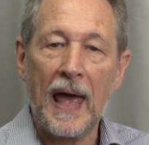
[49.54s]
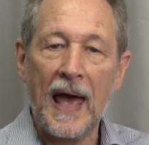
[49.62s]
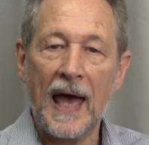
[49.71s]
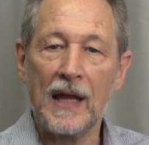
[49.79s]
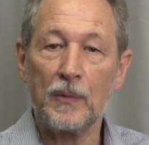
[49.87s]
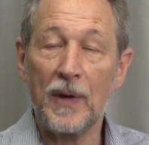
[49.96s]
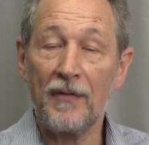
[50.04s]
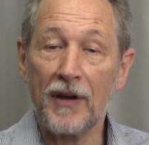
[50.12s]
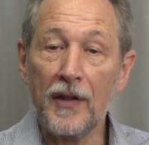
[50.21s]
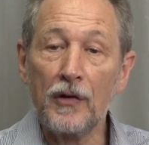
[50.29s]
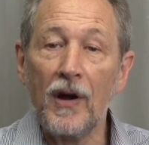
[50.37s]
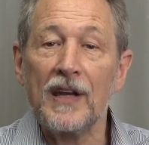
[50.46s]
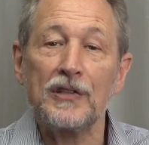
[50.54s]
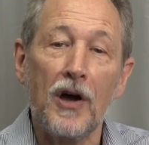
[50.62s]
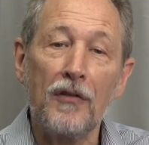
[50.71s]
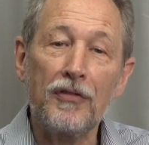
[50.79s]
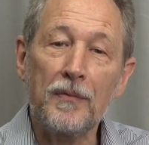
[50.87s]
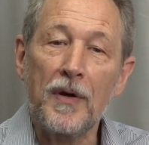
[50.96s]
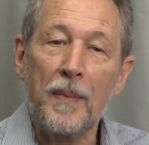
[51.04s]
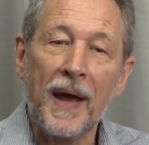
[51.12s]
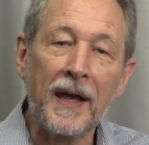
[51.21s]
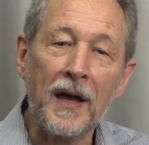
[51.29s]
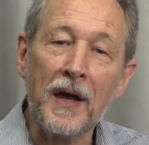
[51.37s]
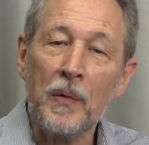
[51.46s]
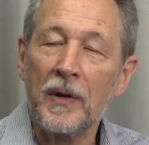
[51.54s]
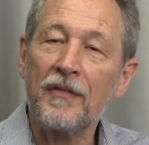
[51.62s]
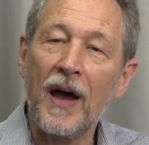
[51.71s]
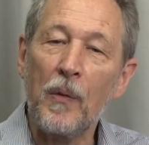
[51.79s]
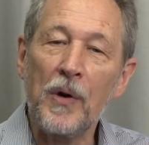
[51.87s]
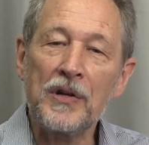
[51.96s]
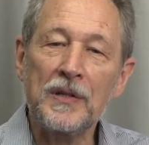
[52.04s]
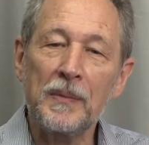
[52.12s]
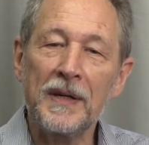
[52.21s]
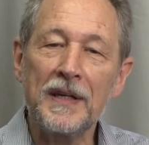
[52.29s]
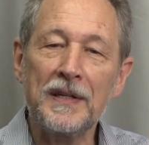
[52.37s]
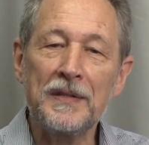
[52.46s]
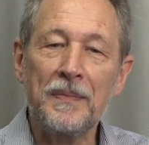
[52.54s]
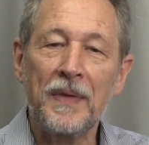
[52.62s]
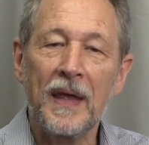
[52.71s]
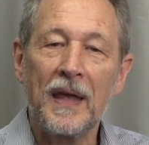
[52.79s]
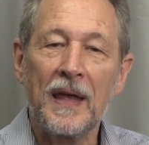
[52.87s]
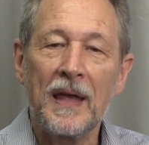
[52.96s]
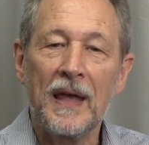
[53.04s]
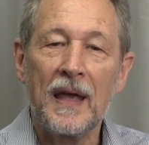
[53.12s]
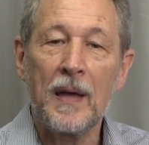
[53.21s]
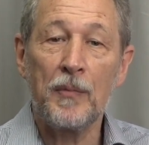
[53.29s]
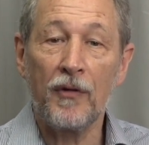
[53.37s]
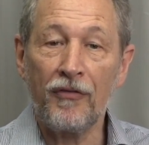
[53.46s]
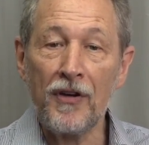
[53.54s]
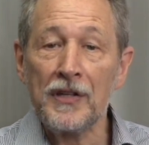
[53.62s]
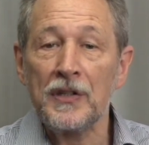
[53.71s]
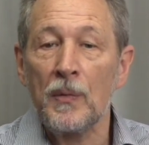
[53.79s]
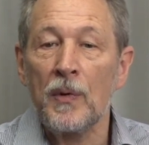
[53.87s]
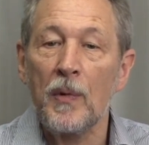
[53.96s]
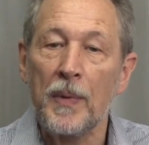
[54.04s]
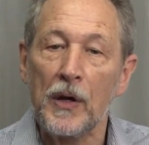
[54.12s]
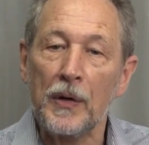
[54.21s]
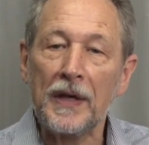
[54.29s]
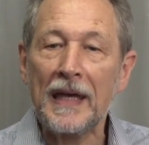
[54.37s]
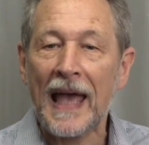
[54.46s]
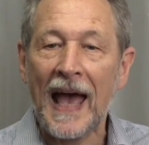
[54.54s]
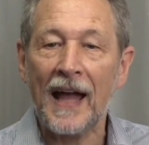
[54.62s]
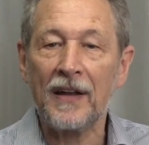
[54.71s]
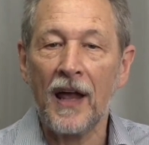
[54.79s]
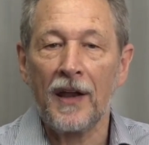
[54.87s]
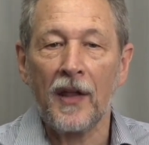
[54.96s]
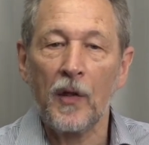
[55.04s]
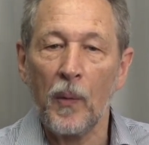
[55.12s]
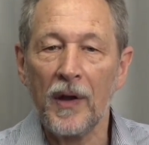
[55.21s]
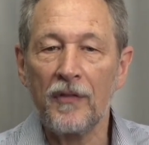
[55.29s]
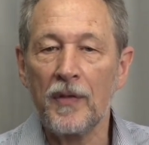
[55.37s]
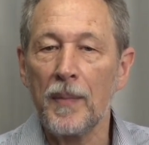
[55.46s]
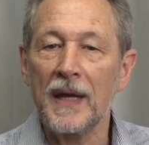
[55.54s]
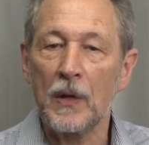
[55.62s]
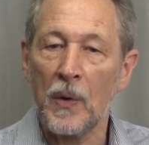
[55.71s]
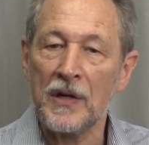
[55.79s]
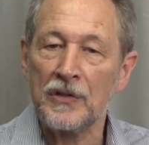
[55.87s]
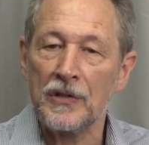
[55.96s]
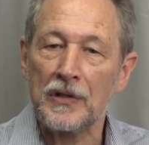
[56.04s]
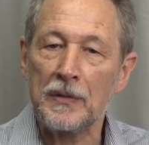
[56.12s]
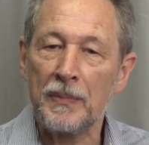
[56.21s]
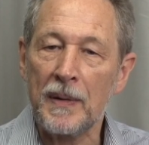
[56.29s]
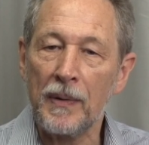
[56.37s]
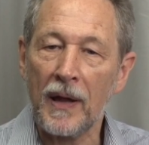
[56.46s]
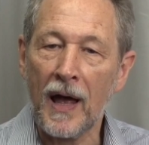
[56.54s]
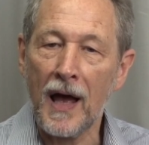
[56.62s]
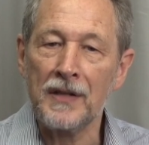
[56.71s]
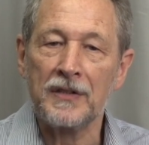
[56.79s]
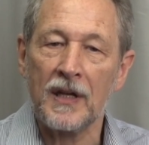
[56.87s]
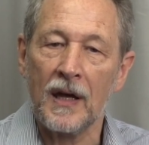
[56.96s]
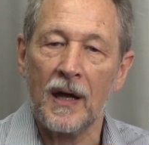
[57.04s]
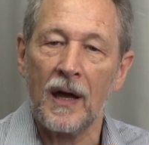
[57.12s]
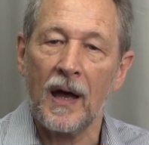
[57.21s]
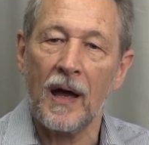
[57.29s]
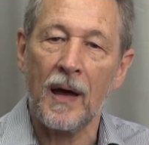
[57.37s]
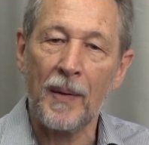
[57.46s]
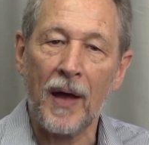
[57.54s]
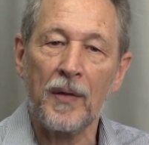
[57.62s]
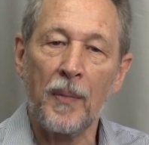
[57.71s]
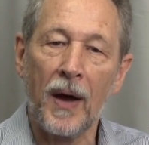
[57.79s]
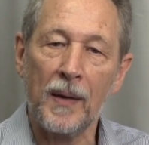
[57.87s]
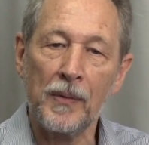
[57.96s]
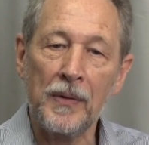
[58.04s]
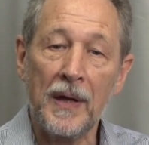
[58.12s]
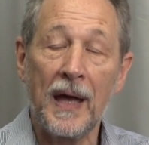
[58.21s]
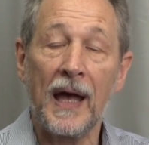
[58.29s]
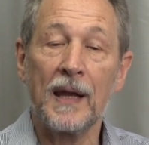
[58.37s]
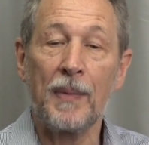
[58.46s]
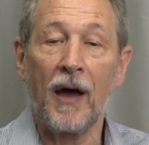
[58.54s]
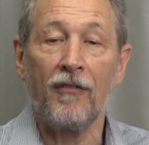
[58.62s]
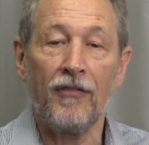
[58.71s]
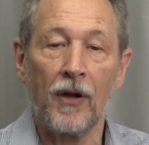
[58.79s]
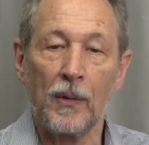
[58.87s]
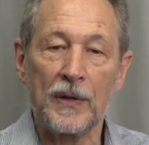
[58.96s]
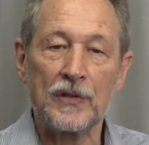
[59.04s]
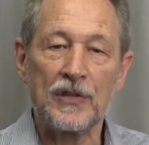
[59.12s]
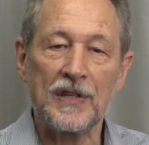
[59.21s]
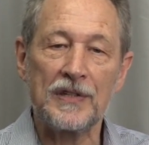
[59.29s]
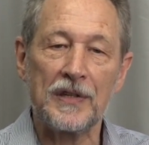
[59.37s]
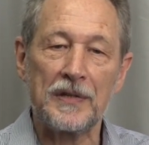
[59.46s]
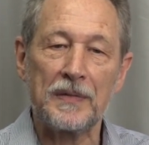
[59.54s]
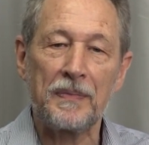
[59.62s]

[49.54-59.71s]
And we have another great song from Rebecca, one of our worship leaders. But first, we will be looking at another one of the many questions people ask about the Bible and about following Jesus.